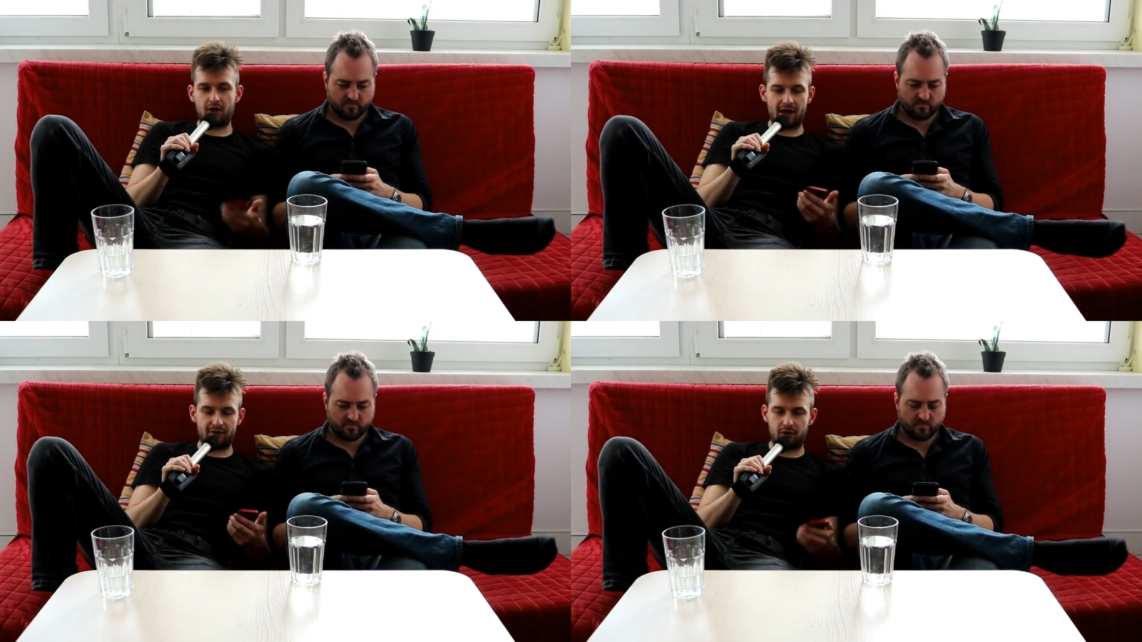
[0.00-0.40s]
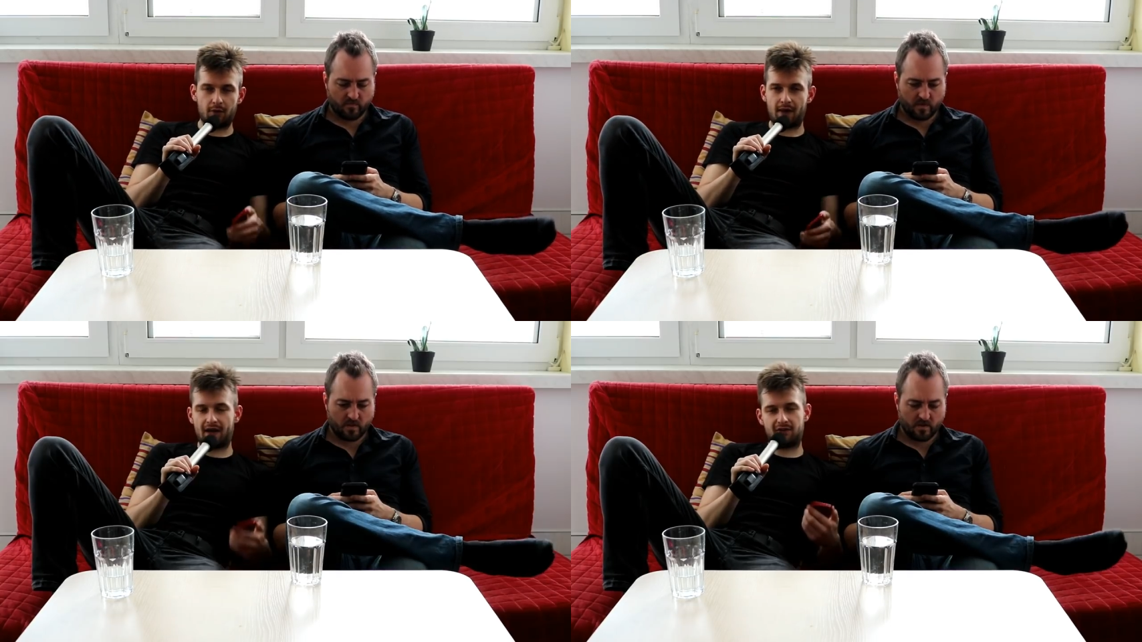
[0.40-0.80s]
Speaker 1: okay, I have to
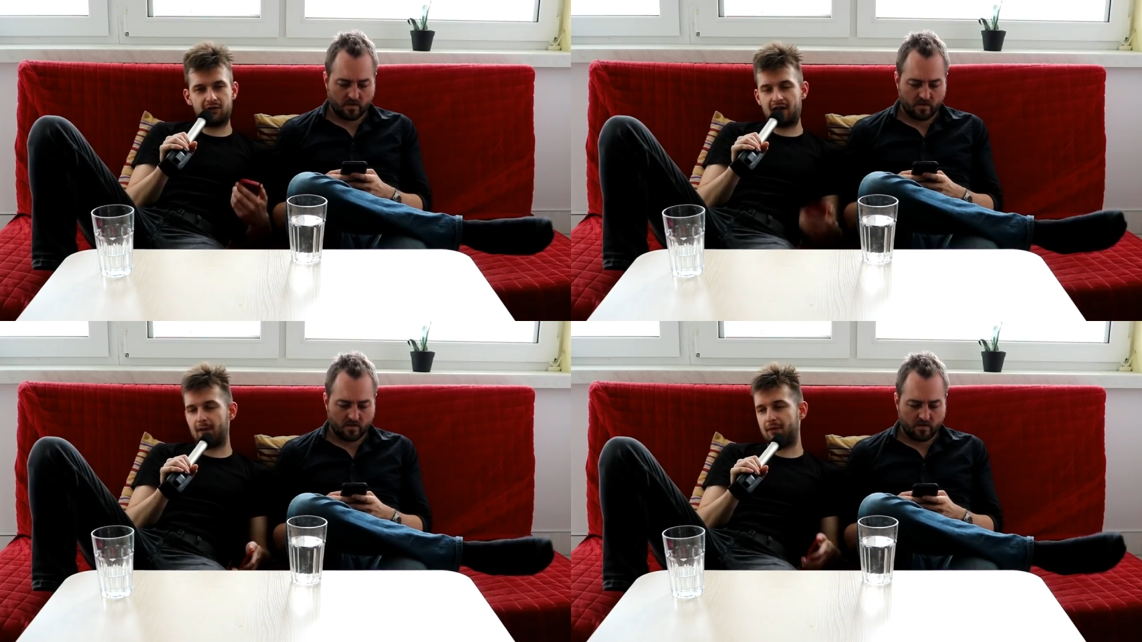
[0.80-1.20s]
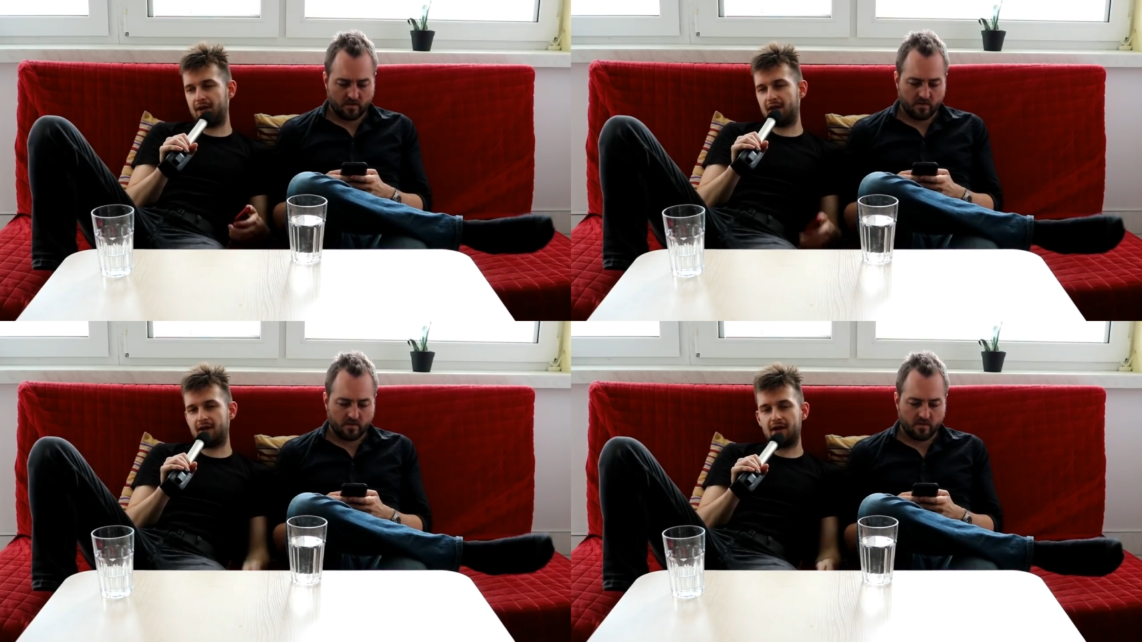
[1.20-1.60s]
go back, see what's
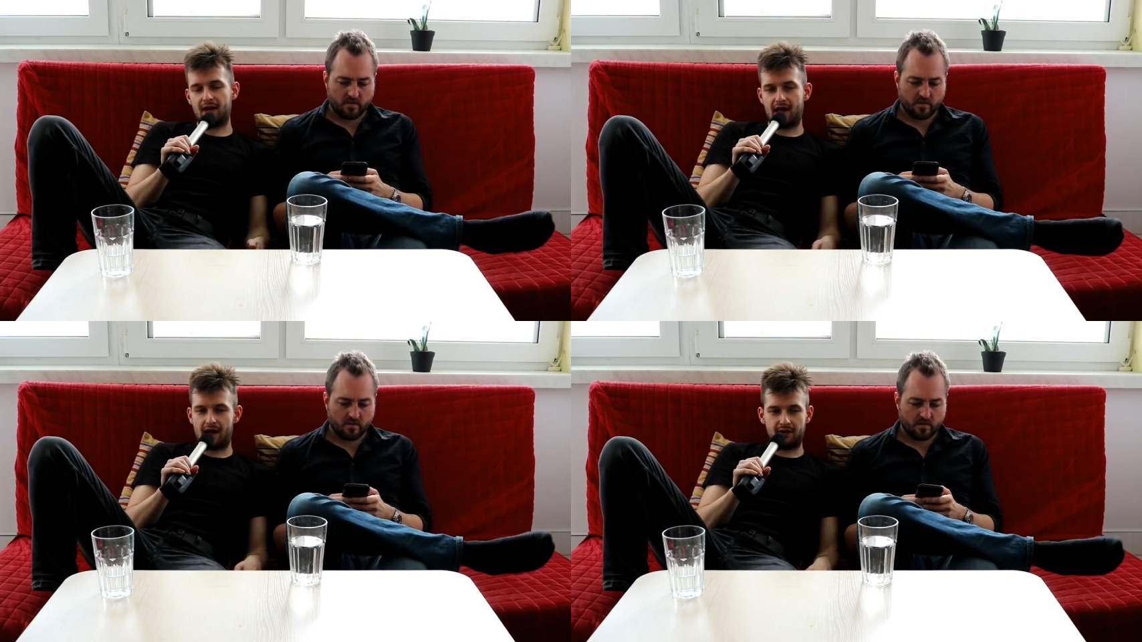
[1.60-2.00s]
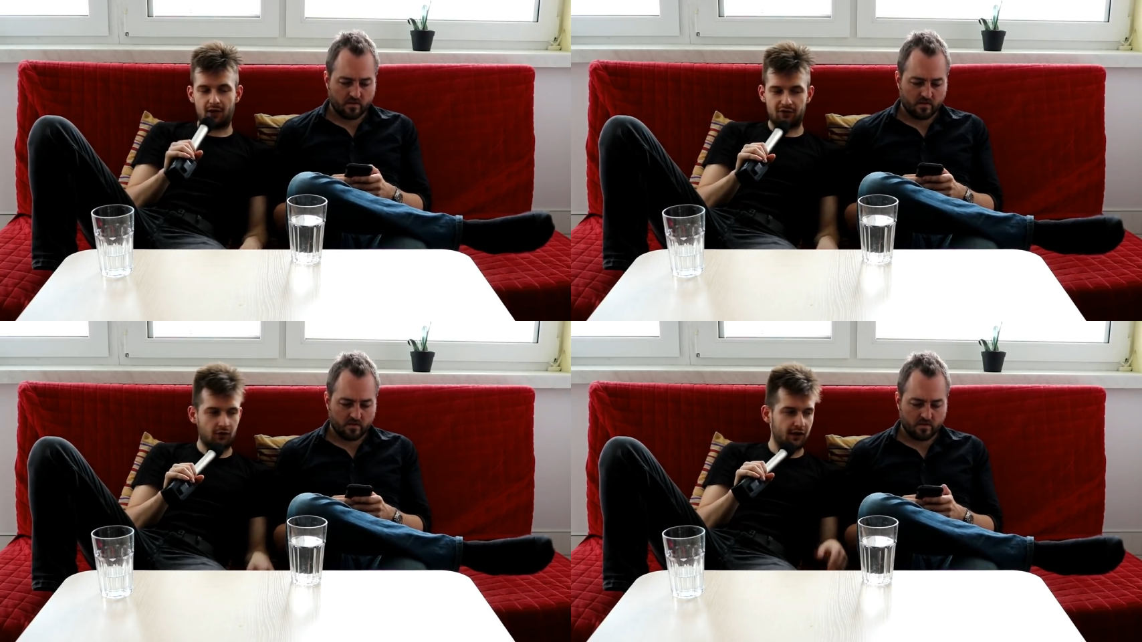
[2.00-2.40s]
happening. And
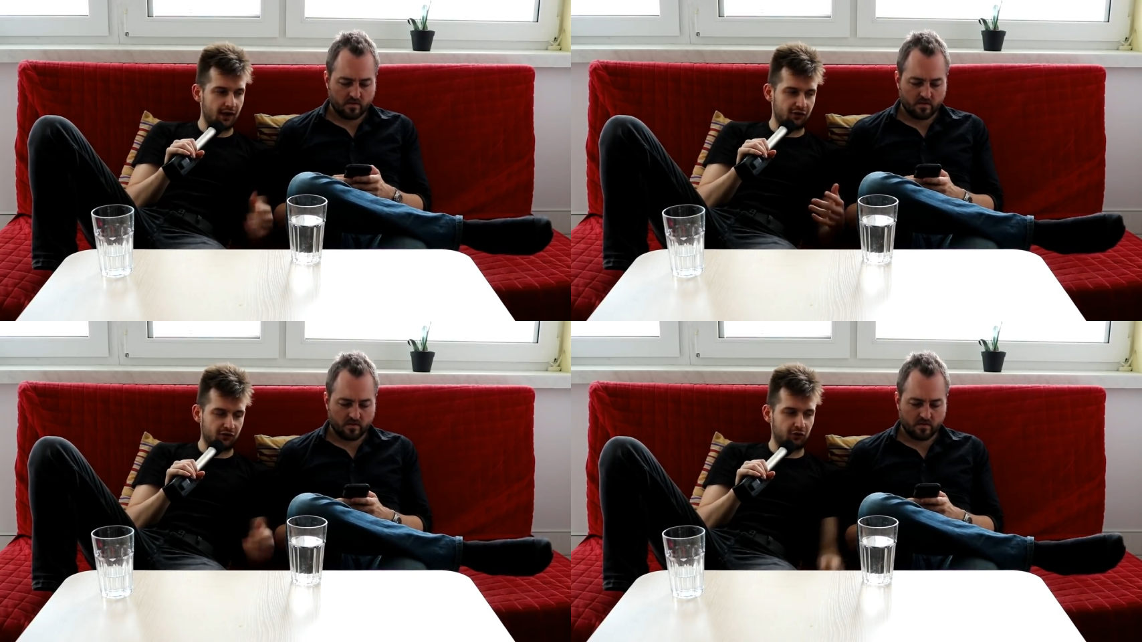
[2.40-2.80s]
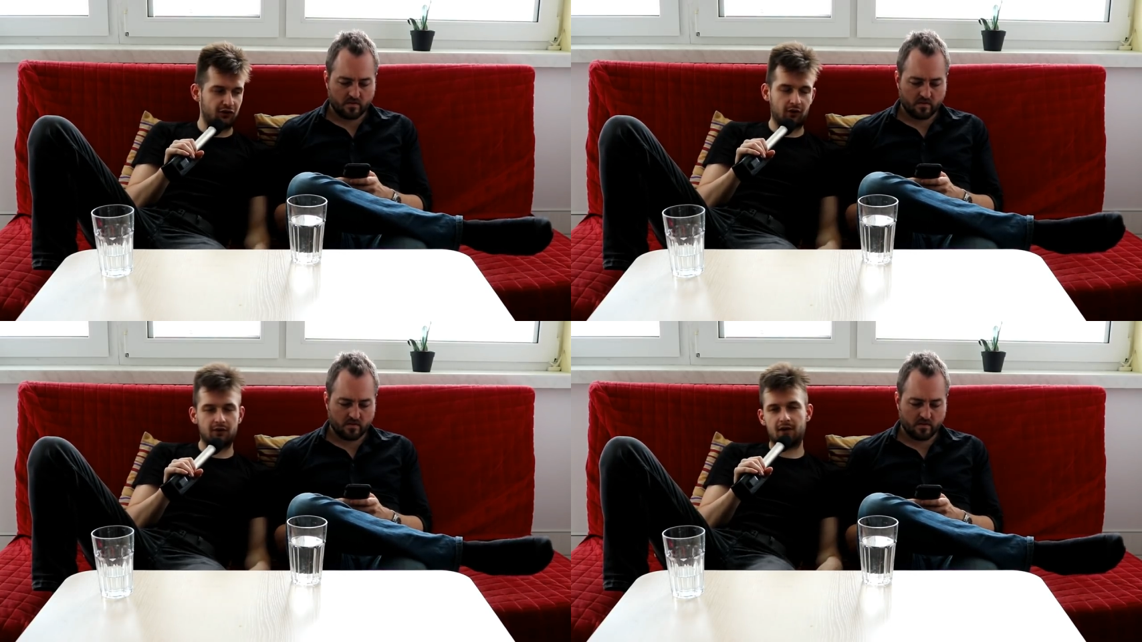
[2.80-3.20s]
I was like, okay, I'll just go
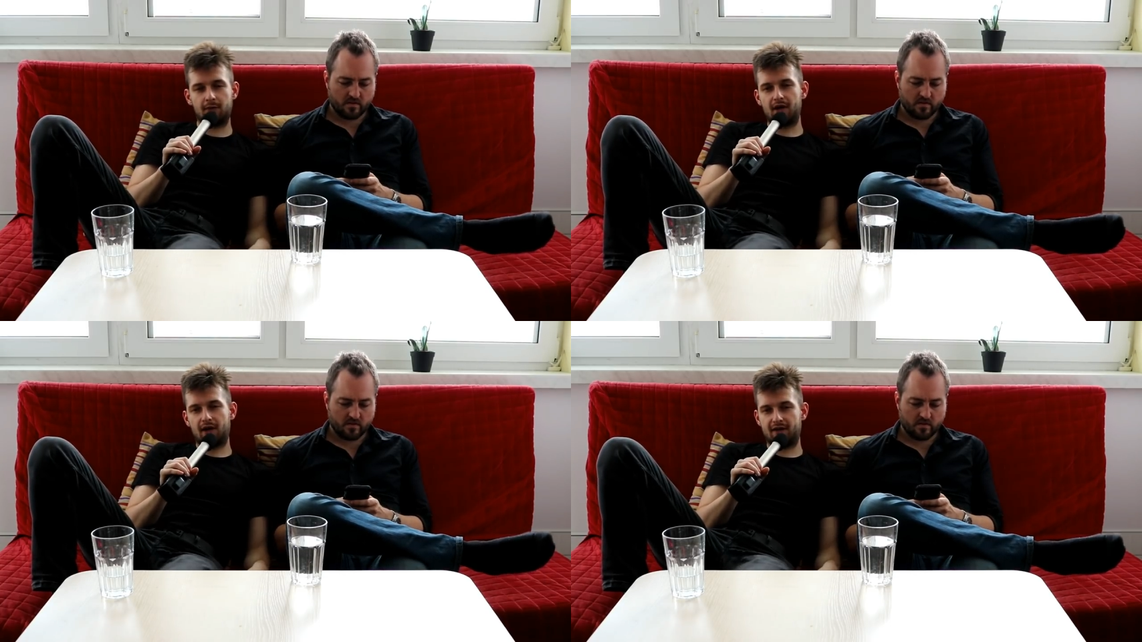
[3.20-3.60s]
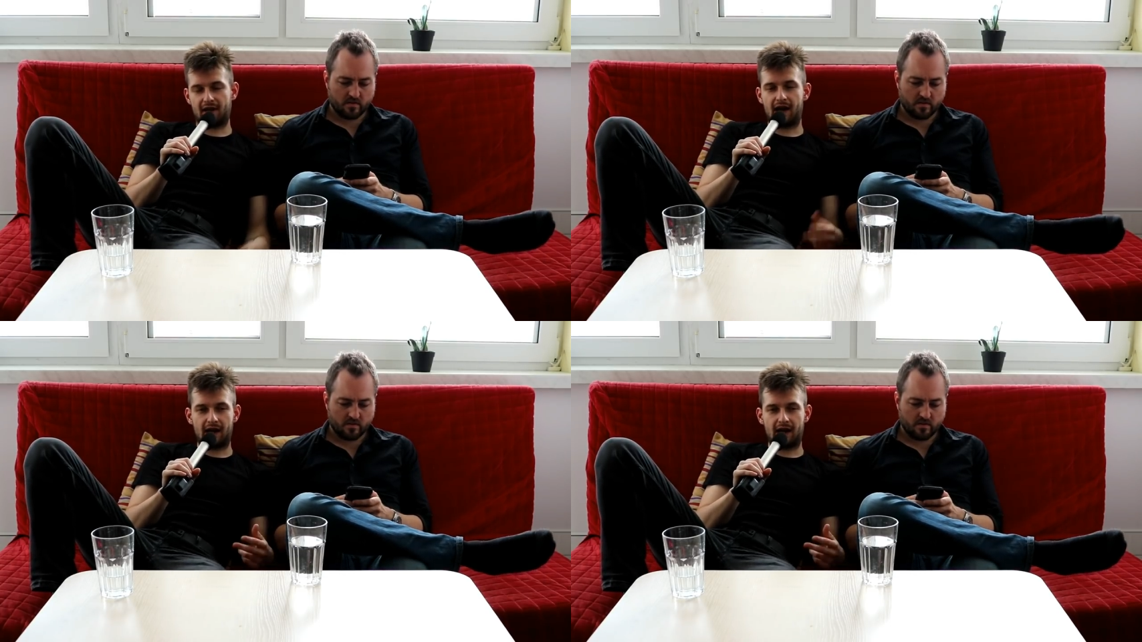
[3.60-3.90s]
check on them because I,